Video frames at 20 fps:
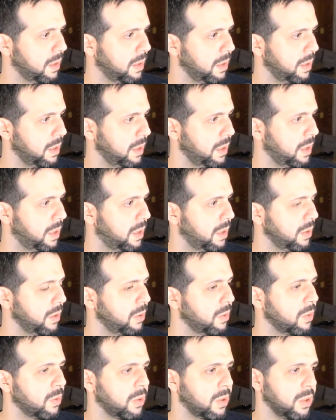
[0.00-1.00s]
here
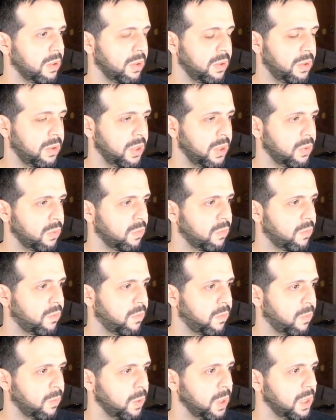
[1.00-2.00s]
you continue
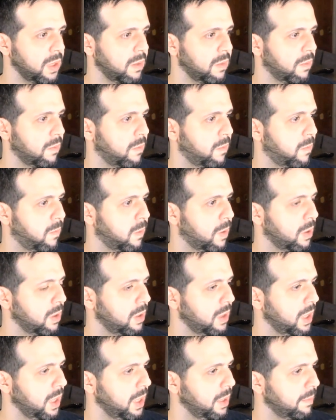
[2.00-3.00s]
with
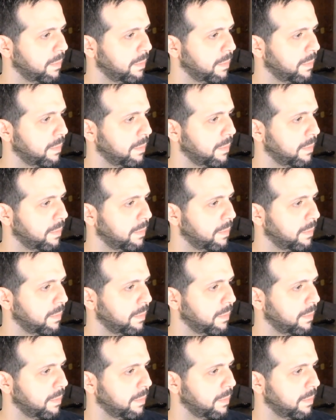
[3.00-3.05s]
40